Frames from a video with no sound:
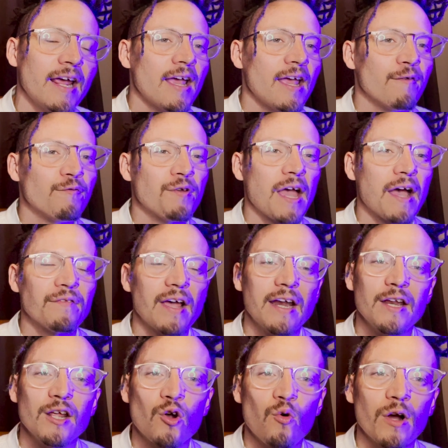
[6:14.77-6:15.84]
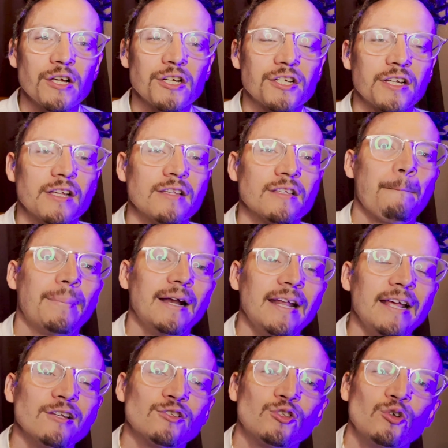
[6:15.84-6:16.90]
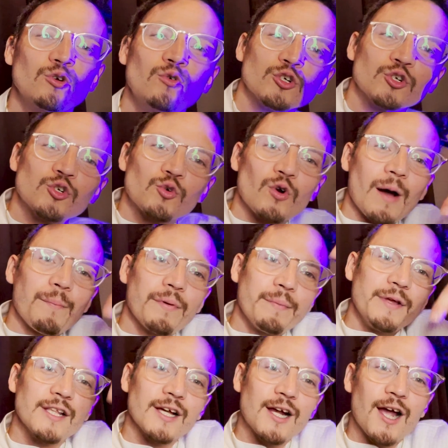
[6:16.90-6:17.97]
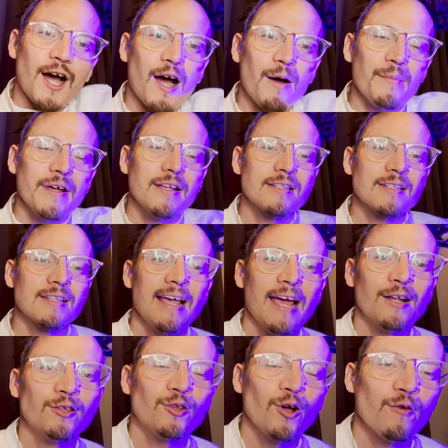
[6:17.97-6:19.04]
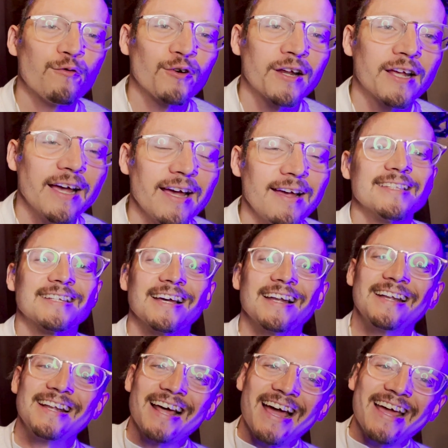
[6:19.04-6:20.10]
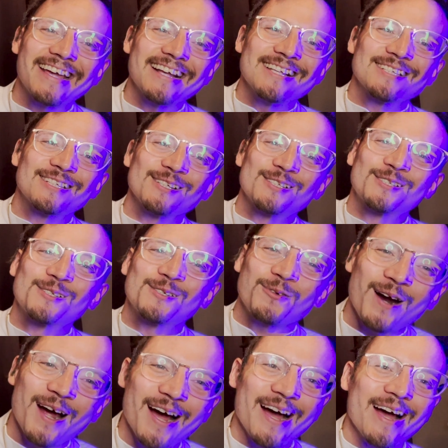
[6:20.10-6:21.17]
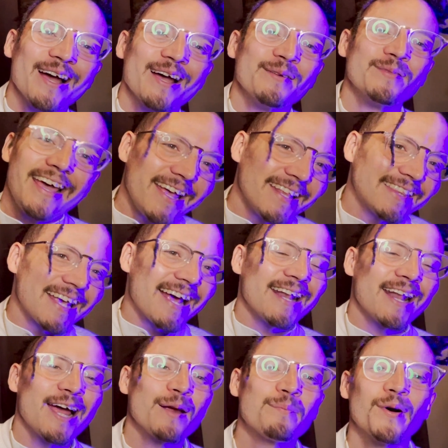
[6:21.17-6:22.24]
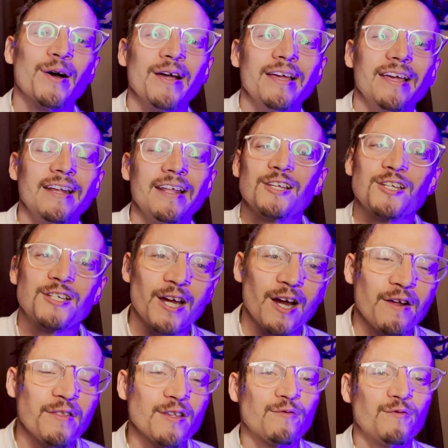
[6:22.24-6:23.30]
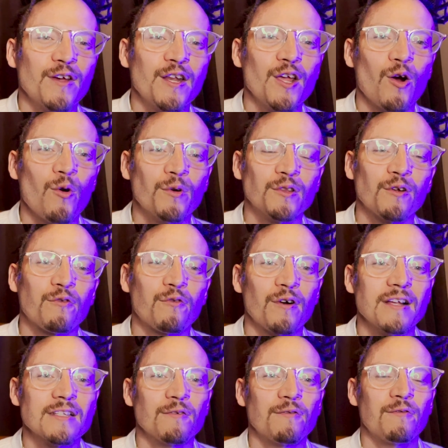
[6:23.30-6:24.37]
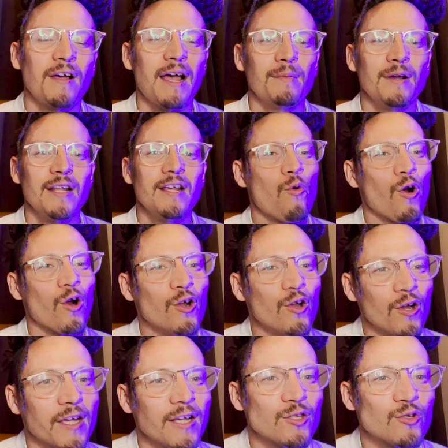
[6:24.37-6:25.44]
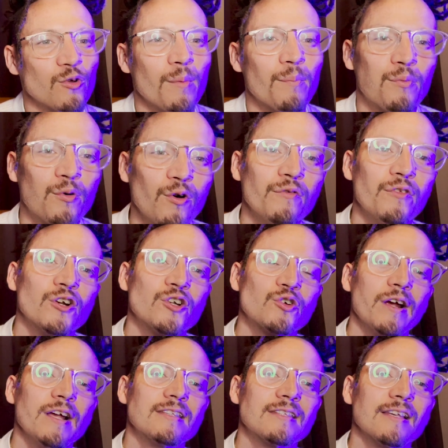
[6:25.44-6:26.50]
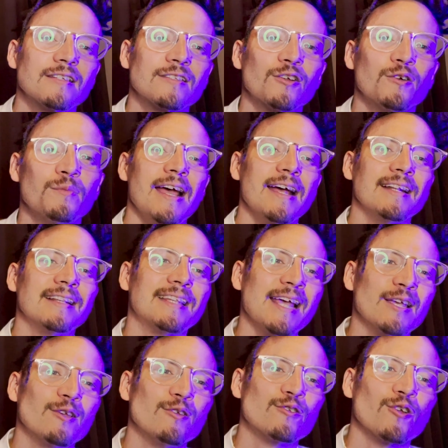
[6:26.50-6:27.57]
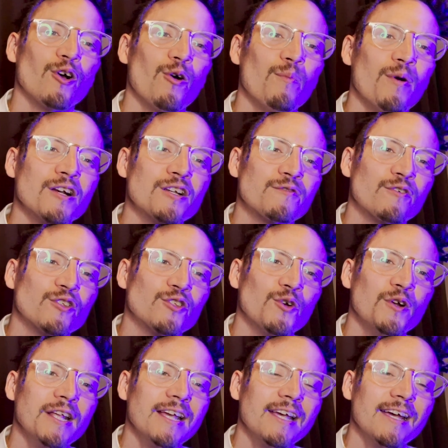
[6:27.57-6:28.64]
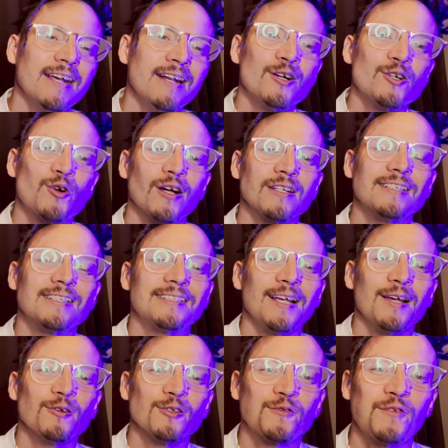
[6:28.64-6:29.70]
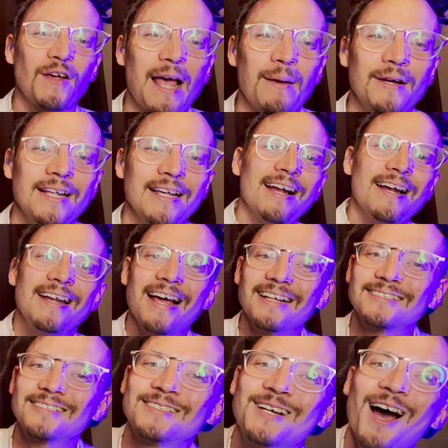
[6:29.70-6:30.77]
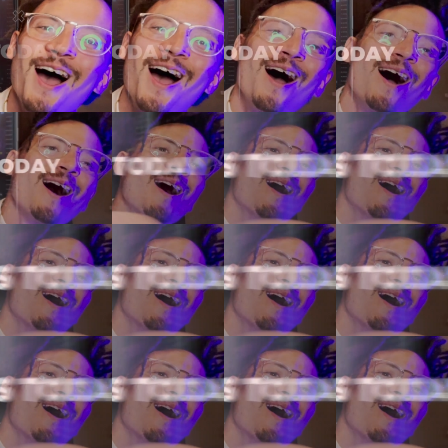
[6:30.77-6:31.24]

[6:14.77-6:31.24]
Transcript: If you have any questions, please do drop them in the comments and don't forget to like and subscribe. Hit that like button, share this video with your friends and family who are looking to improve their trade system. And thank you so much for tuning in. Trusted Signals family, let's go!